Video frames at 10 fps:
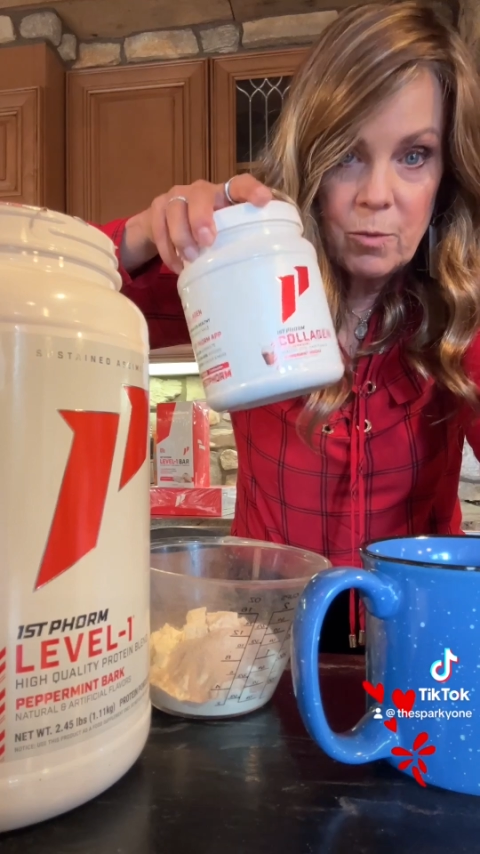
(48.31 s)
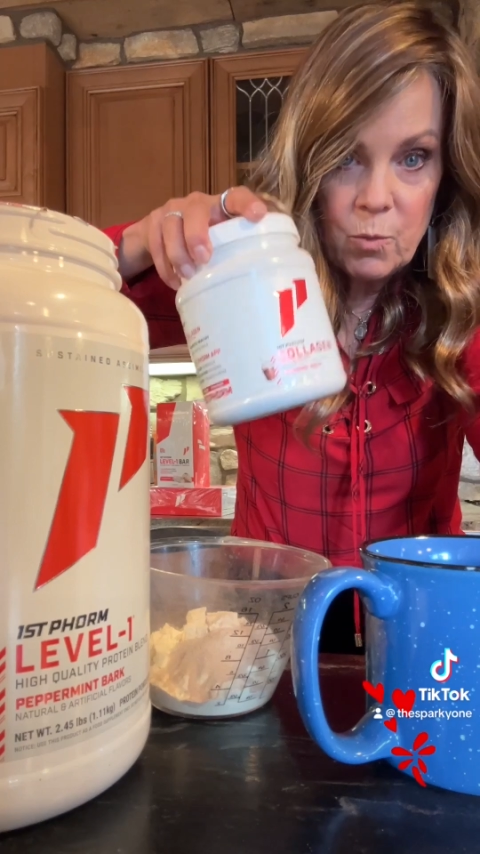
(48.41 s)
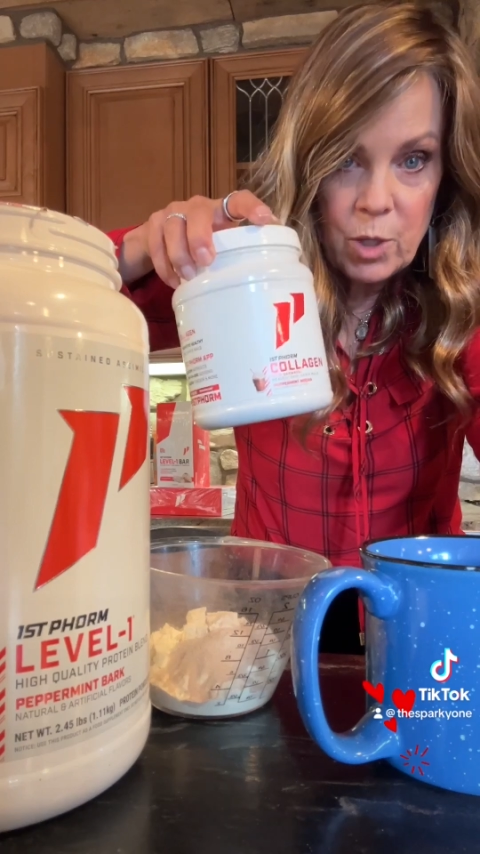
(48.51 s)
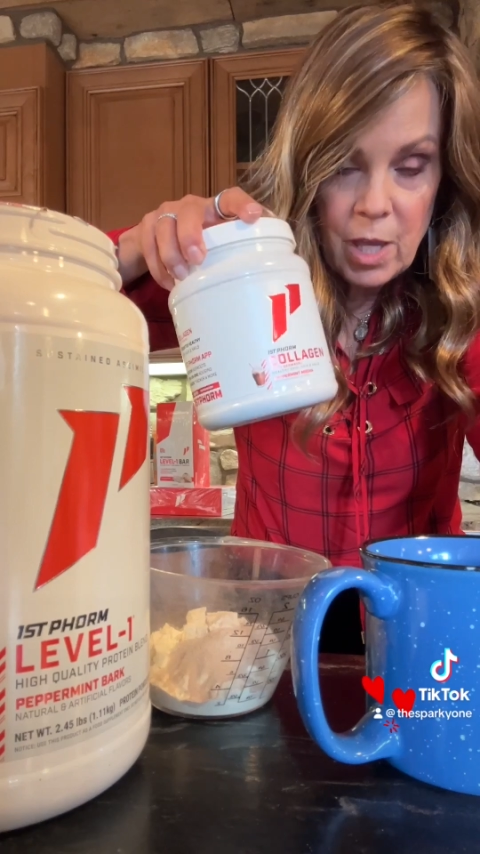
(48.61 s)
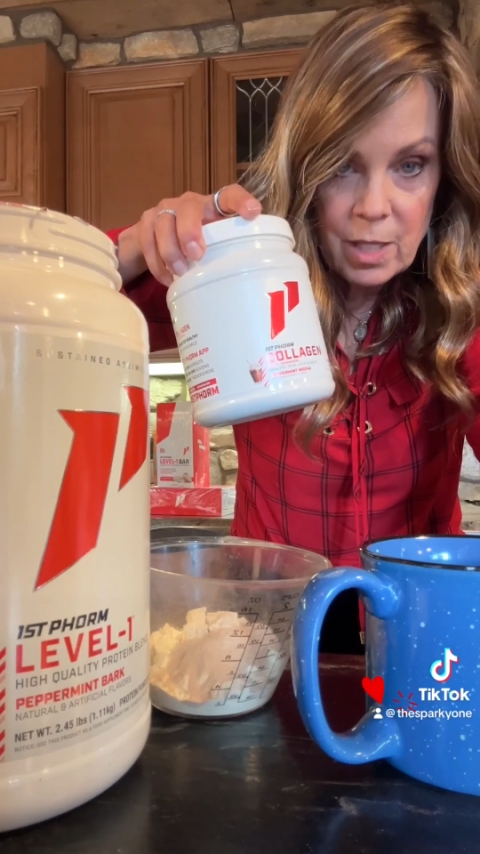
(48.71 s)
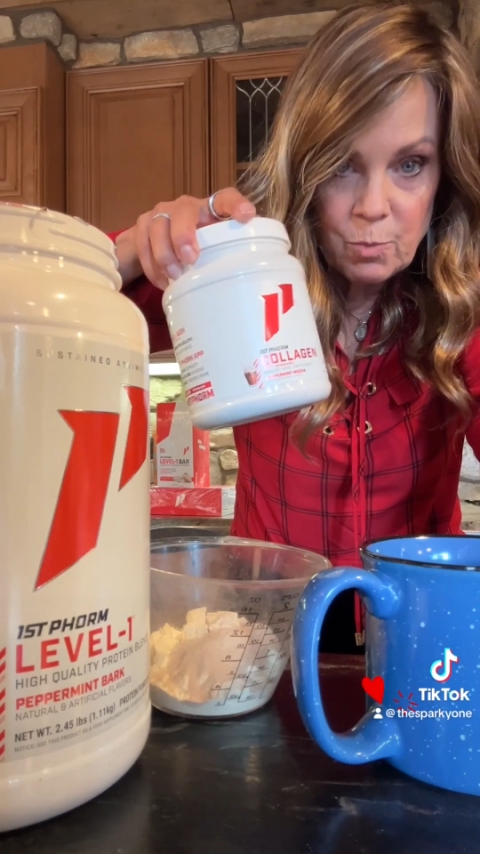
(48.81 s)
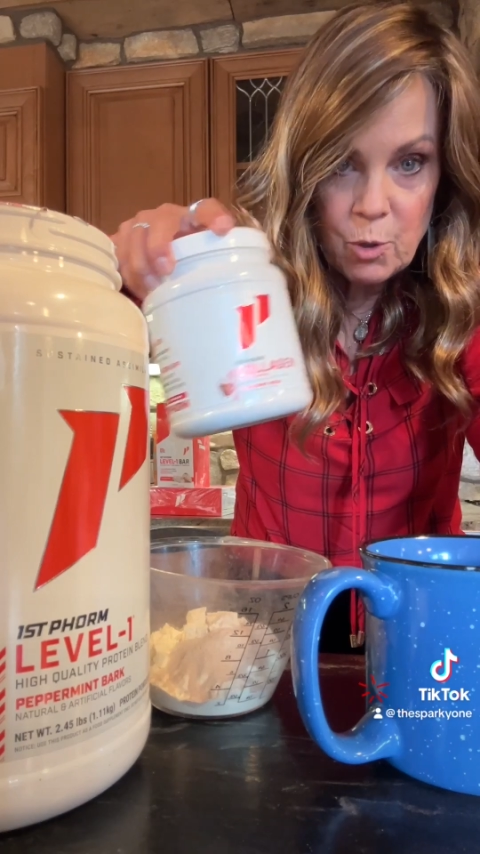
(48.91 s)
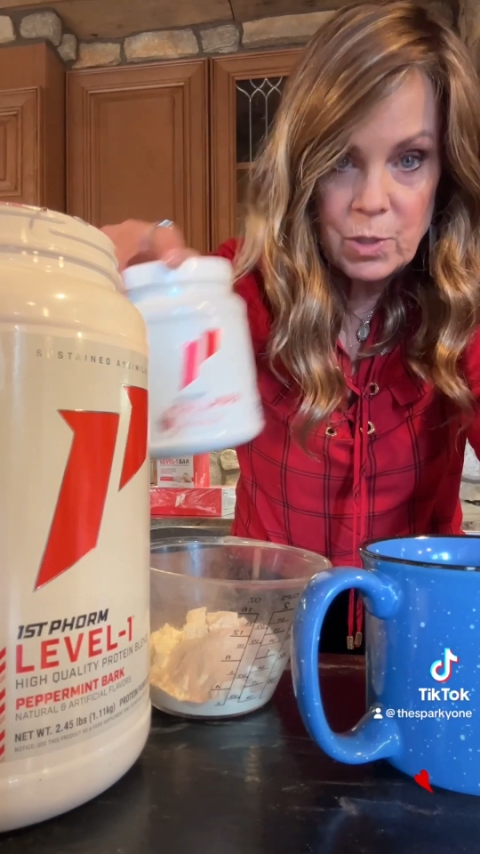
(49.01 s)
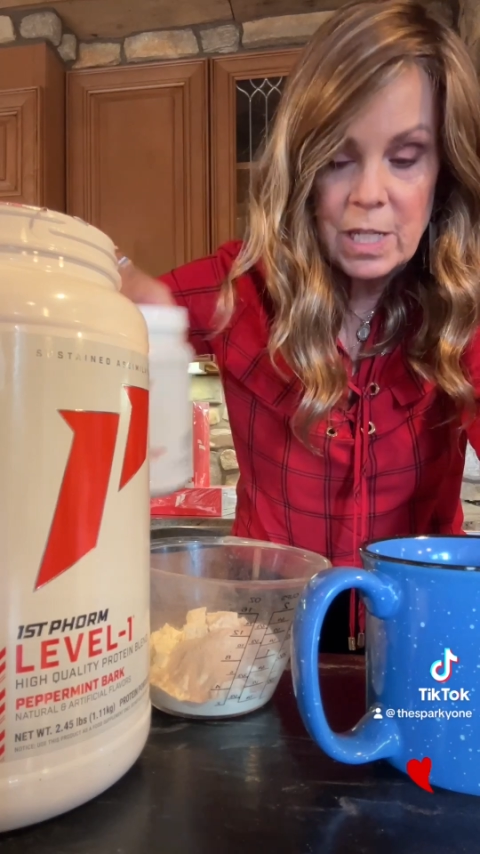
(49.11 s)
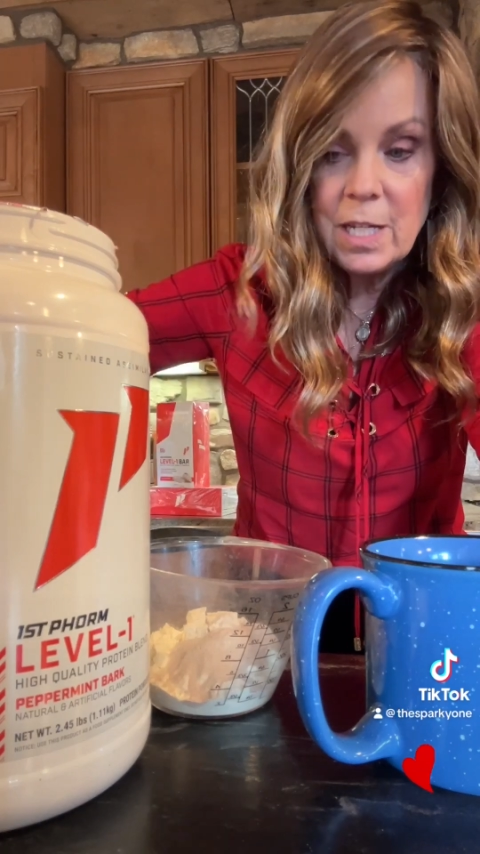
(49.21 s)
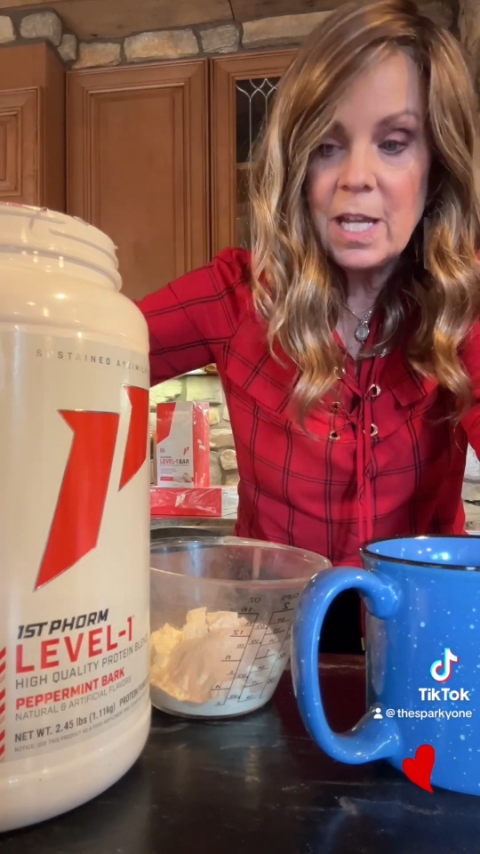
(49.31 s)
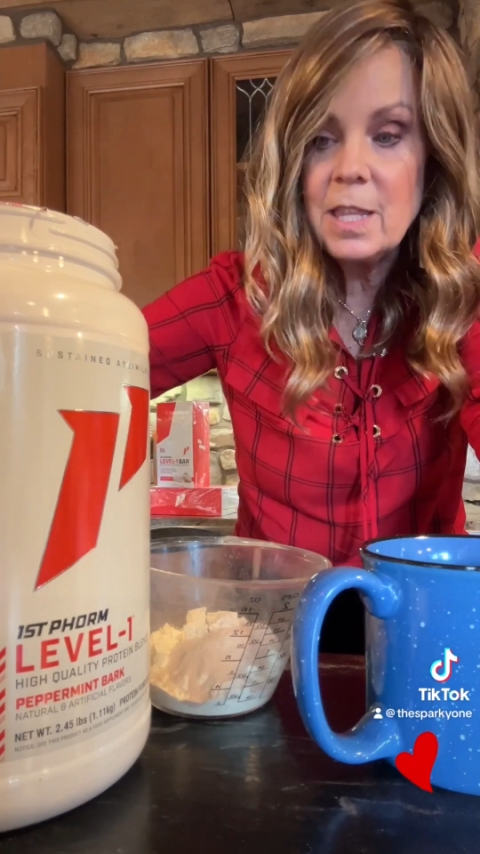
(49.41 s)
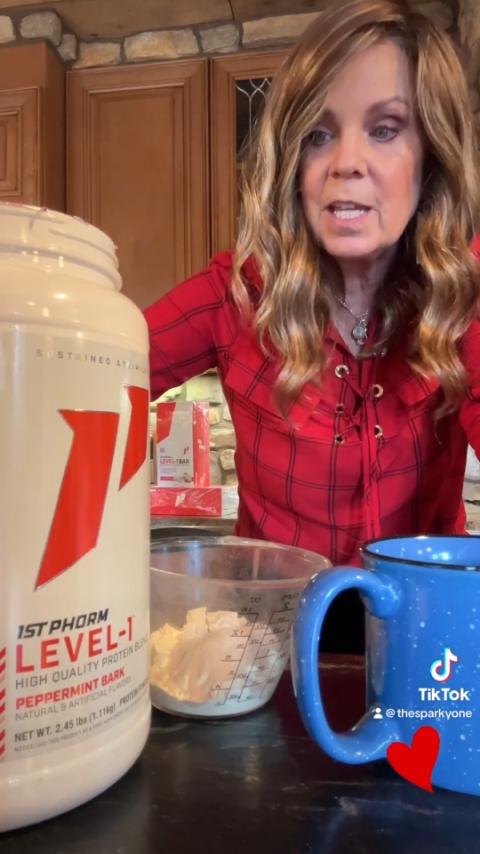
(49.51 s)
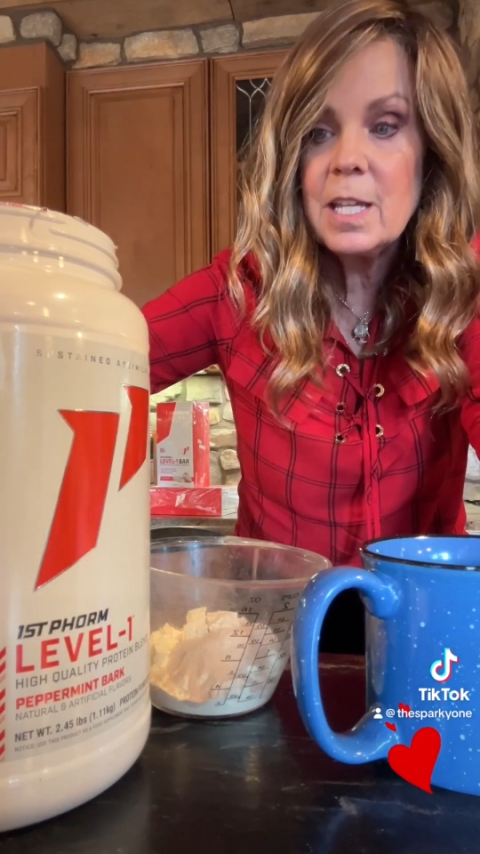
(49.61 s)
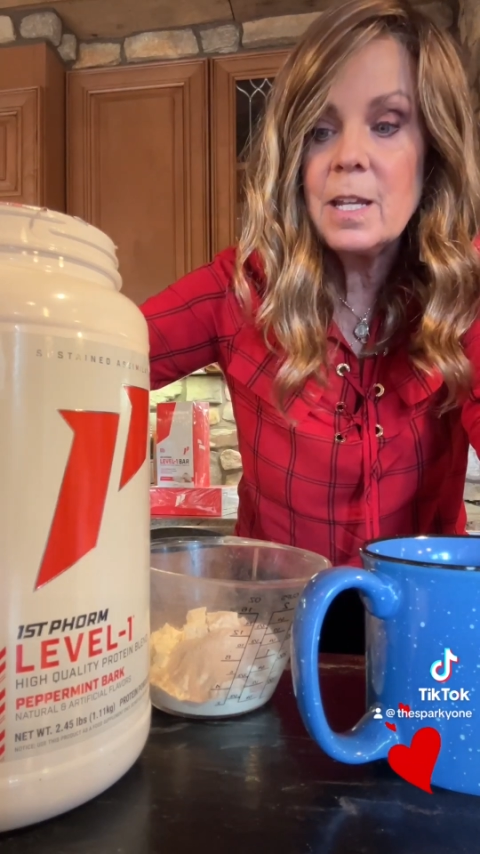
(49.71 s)
It has protein, and
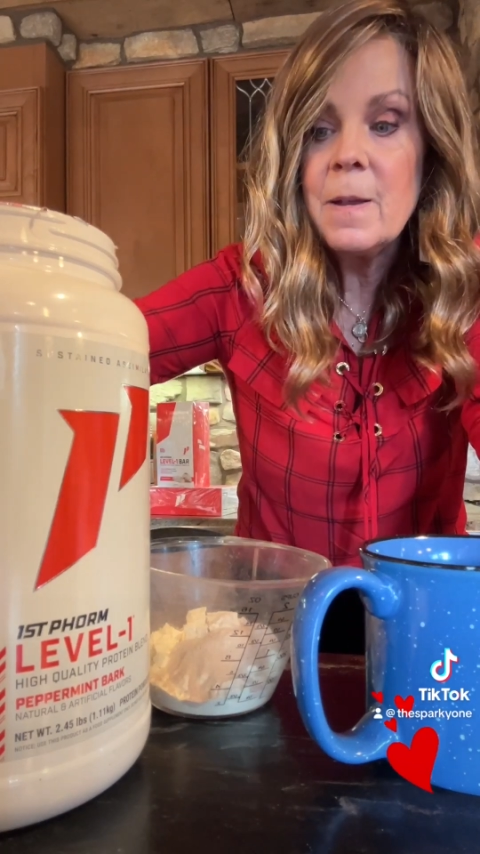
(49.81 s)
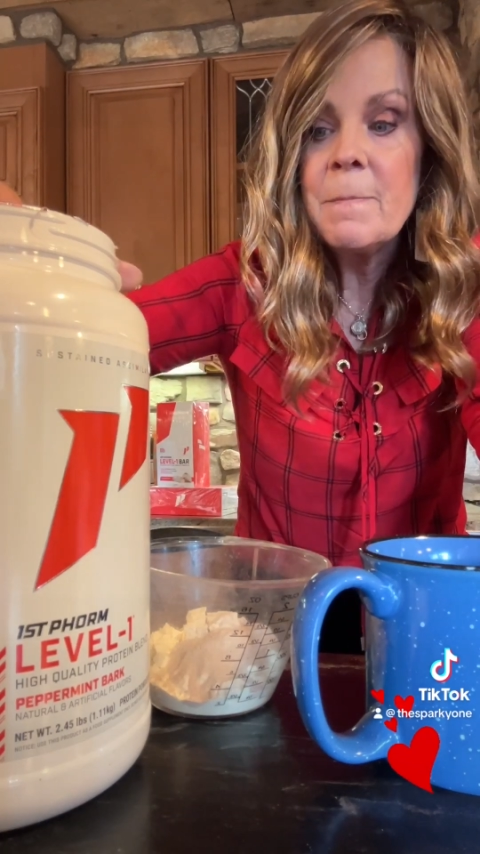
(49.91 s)
then